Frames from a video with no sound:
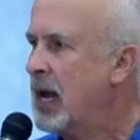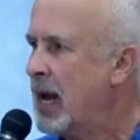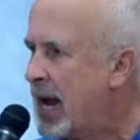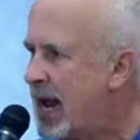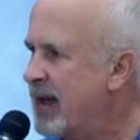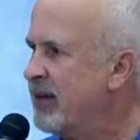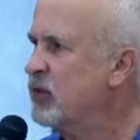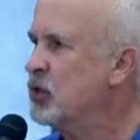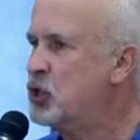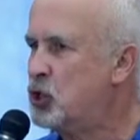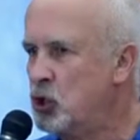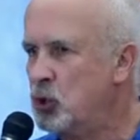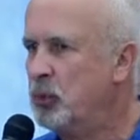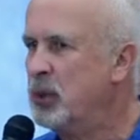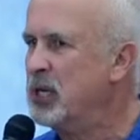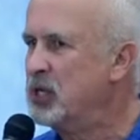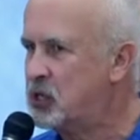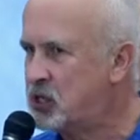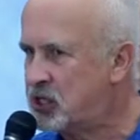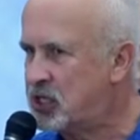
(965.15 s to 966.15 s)
Haven't you
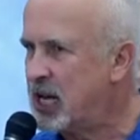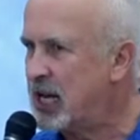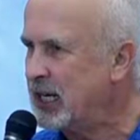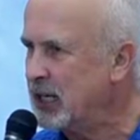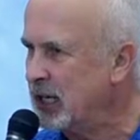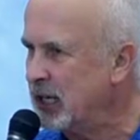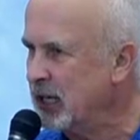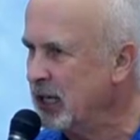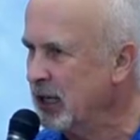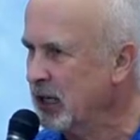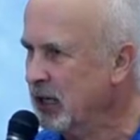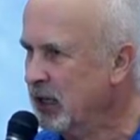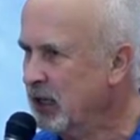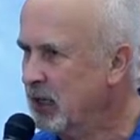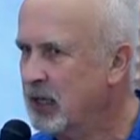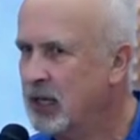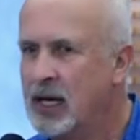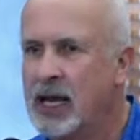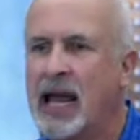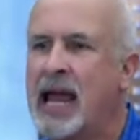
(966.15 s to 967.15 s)
been studying?
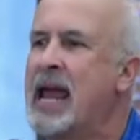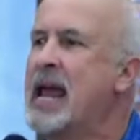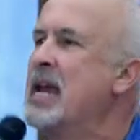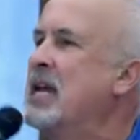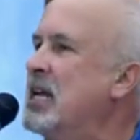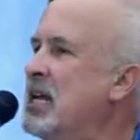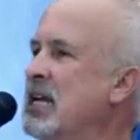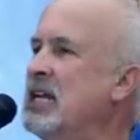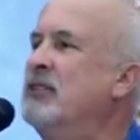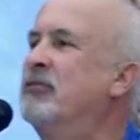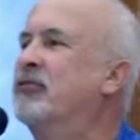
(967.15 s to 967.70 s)
And he